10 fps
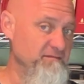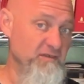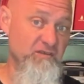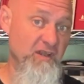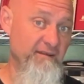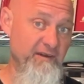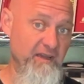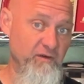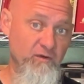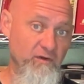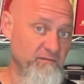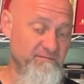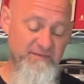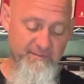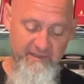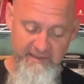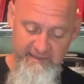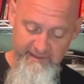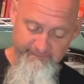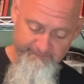You use avocado oil, something like that.